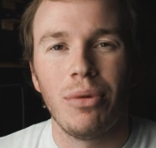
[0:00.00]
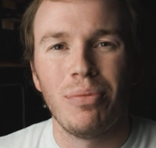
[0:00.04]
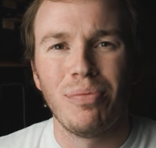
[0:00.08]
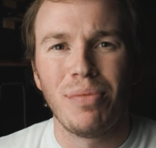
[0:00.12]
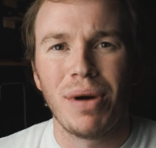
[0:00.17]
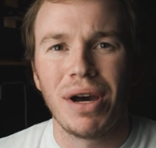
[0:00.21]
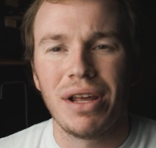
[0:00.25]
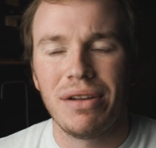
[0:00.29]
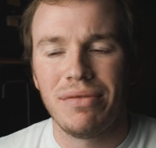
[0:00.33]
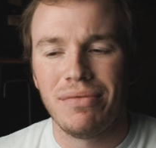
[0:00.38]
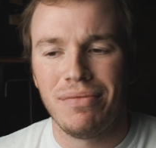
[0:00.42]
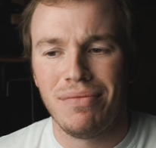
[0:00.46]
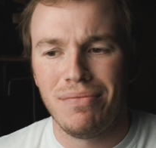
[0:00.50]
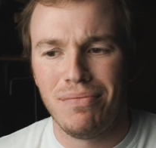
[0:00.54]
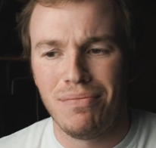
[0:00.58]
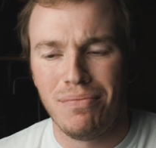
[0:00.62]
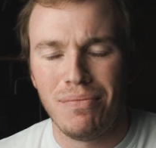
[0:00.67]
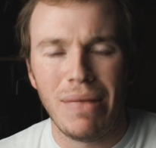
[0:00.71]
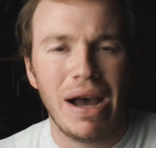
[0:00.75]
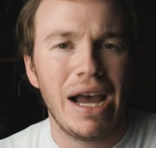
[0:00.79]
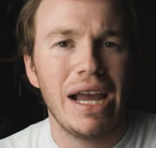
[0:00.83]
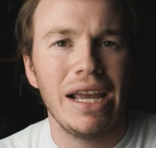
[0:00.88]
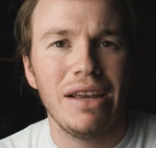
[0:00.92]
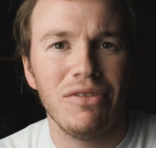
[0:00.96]
but
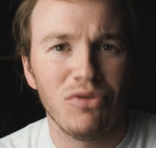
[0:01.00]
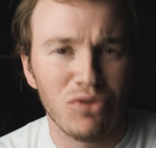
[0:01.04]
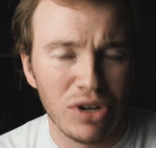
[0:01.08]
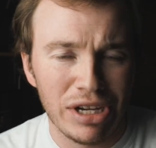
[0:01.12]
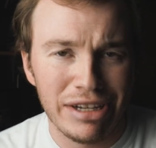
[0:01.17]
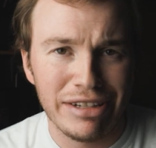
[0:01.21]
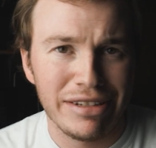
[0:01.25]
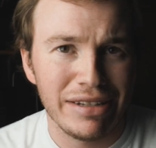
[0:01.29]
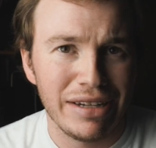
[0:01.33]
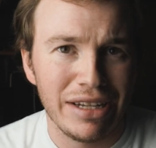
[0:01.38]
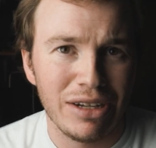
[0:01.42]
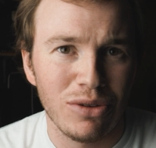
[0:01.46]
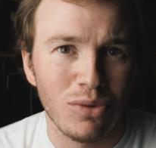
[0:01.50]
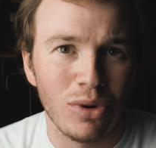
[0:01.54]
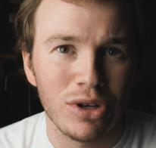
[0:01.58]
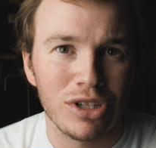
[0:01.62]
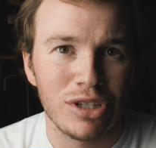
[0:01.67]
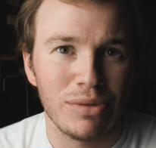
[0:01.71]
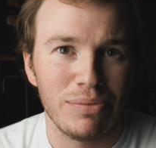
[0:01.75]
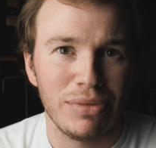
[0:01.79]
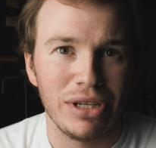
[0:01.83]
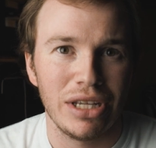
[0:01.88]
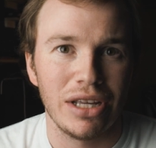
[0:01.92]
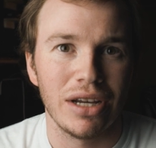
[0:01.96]
my reasoning
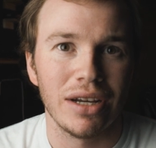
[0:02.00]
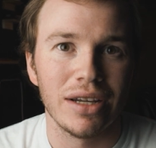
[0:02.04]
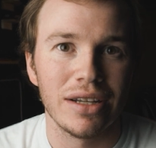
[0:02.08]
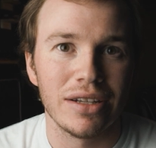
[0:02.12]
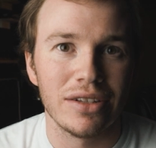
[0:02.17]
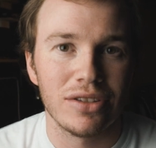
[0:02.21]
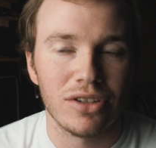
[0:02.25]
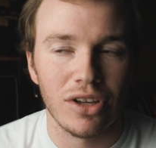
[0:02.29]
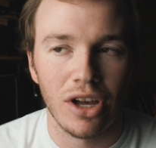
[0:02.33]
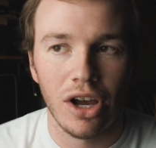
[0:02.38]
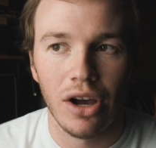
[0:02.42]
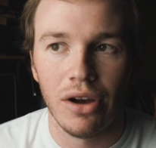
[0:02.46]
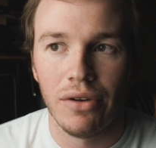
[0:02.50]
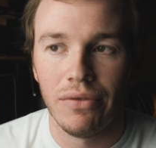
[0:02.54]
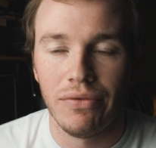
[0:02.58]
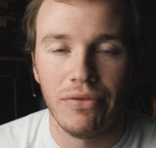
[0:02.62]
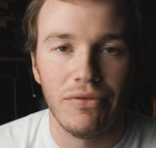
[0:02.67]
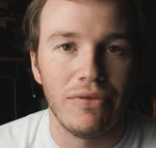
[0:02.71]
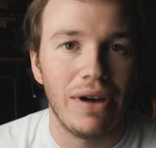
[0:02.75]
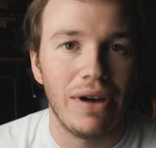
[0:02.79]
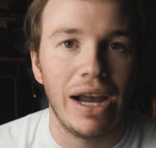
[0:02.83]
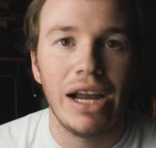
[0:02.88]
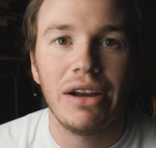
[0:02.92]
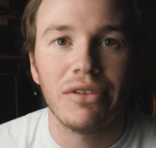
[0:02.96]
wasn't because of
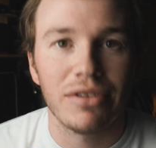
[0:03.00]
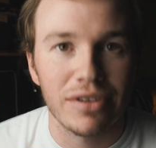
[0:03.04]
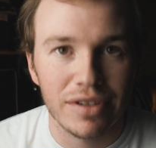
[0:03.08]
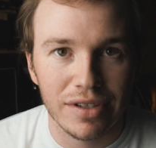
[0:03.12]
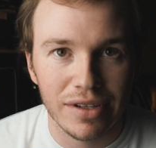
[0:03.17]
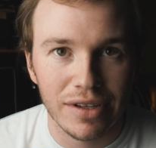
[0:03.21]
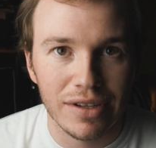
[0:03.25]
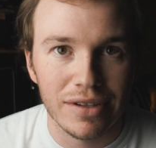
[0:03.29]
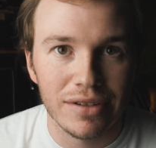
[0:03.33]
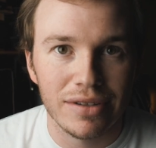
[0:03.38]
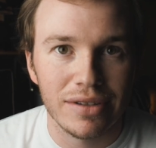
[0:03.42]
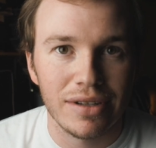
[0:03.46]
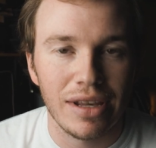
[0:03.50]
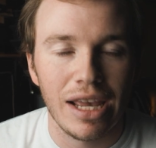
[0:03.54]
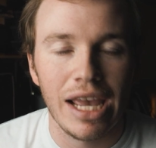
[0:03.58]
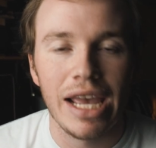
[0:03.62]
viruses,